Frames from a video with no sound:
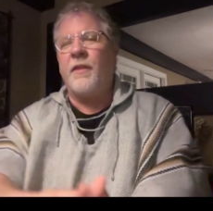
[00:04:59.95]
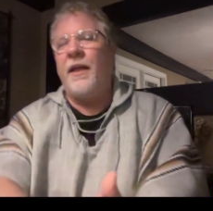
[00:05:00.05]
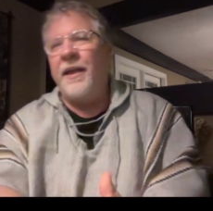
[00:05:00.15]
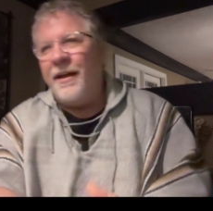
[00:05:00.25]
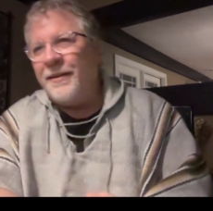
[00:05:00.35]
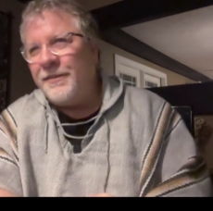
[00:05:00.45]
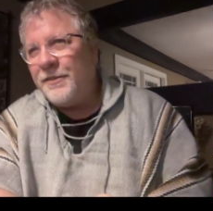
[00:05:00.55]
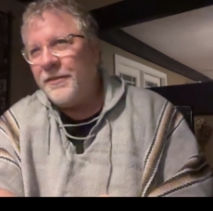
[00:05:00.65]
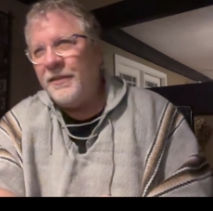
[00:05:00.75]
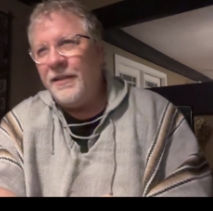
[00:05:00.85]
And
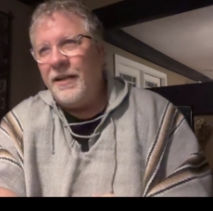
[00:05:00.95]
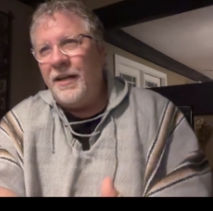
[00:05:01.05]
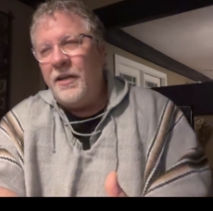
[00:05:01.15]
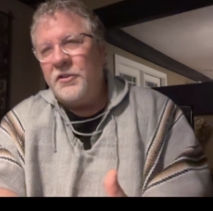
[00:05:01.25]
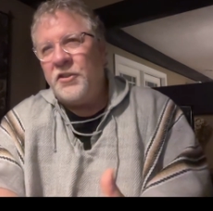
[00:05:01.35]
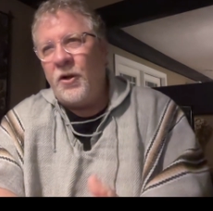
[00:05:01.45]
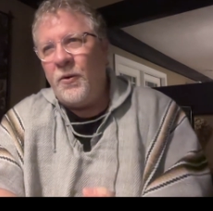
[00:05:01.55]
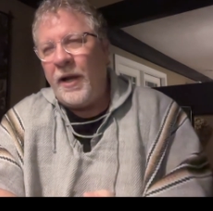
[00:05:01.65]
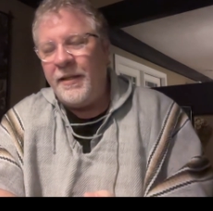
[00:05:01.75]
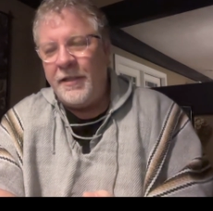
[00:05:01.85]

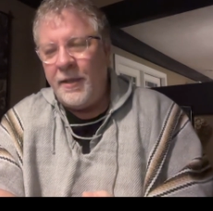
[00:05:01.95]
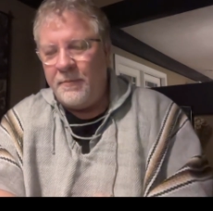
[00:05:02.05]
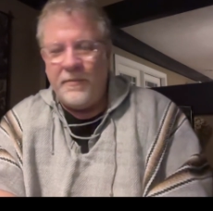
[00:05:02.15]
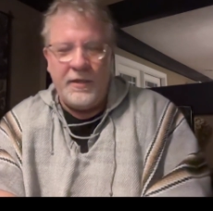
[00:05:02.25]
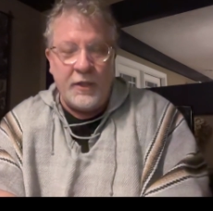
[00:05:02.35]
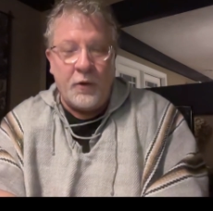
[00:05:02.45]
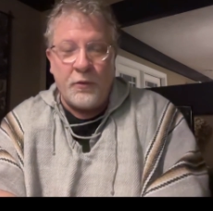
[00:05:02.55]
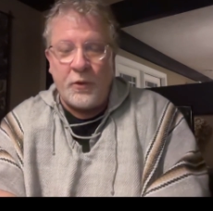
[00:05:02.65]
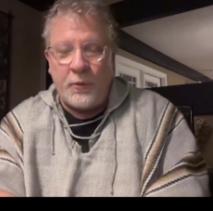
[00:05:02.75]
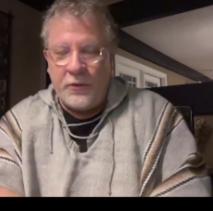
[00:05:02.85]
so I ended up, you know,
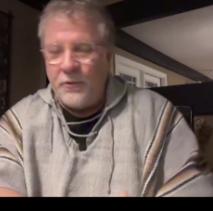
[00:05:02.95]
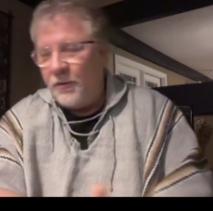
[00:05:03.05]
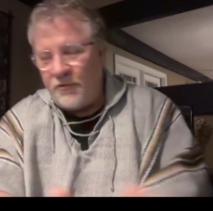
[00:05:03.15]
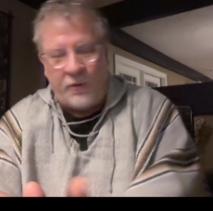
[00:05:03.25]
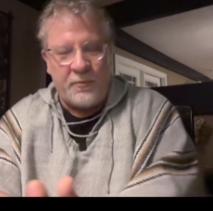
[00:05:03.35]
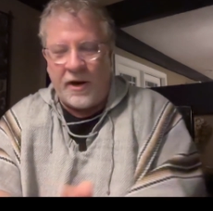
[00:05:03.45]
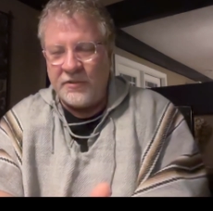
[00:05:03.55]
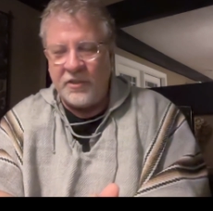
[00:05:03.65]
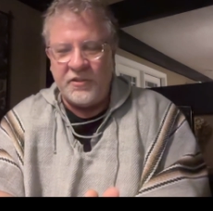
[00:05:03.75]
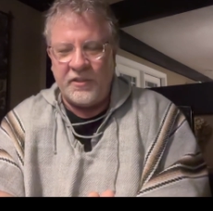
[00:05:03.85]
going through this whole process